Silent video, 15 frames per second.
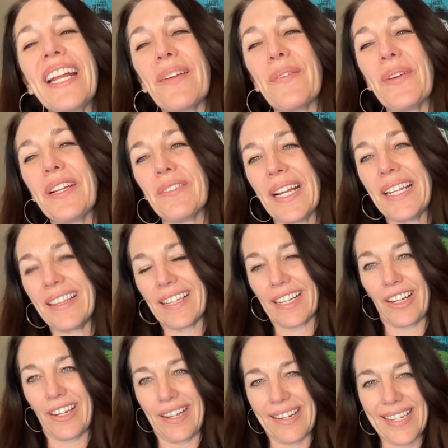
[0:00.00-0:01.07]
We write the
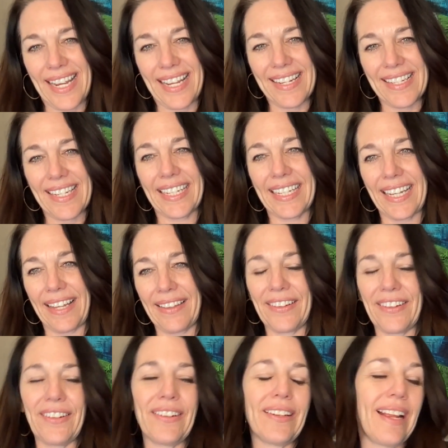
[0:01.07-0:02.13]
content
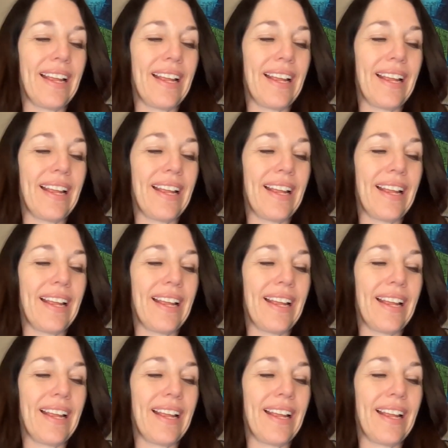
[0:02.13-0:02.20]
together,